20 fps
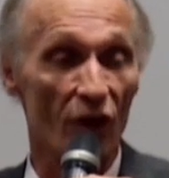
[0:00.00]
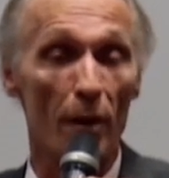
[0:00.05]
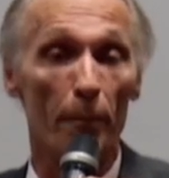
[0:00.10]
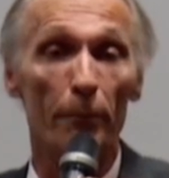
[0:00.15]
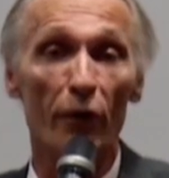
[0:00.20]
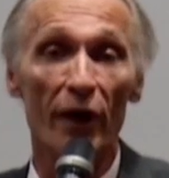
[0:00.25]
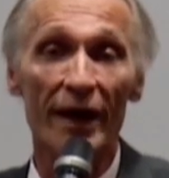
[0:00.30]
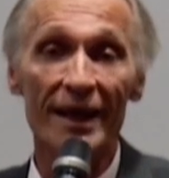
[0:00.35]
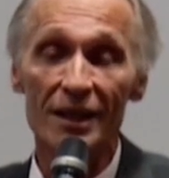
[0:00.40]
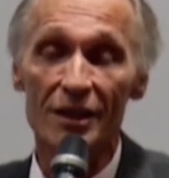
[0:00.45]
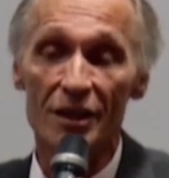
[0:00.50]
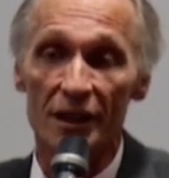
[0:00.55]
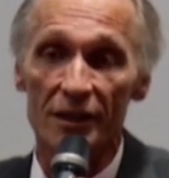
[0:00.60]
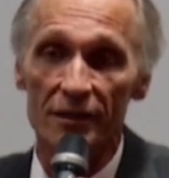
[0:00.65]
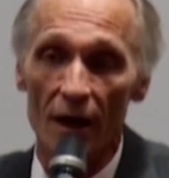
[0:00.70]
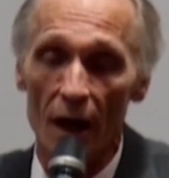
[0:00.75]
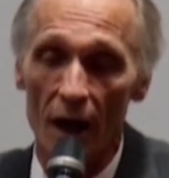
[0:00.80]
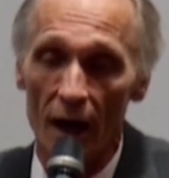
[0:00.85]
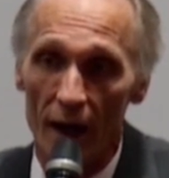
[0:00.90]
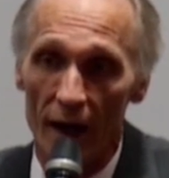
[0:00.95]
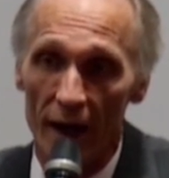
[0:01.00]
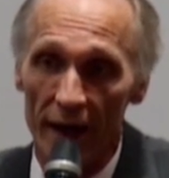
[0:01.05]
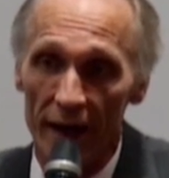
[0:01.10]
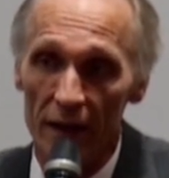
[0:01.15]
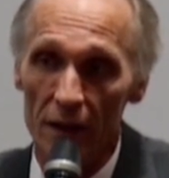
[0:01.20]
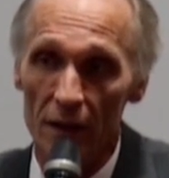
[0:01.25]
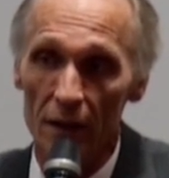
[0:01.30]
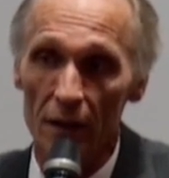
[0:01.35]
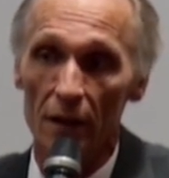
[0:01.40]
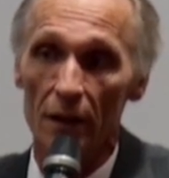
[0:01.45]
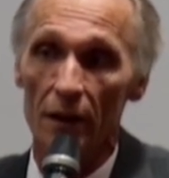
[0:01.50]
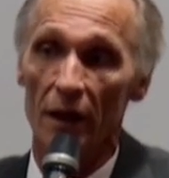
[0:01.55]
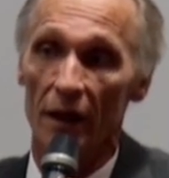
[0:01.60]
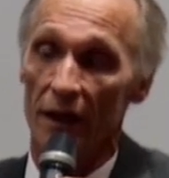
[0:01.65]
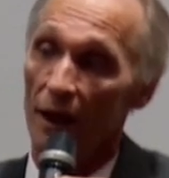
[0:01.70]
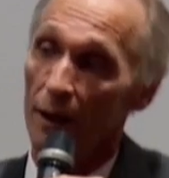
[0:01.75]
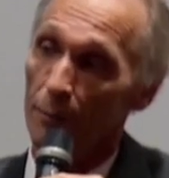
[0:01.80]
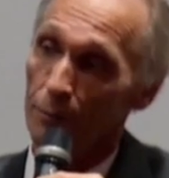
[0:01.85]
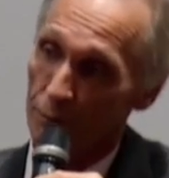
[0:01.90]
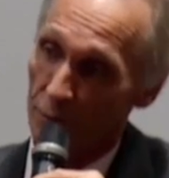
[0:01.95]
I'll break the tie
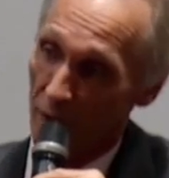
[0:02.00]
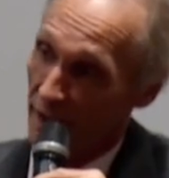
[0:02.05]
and I,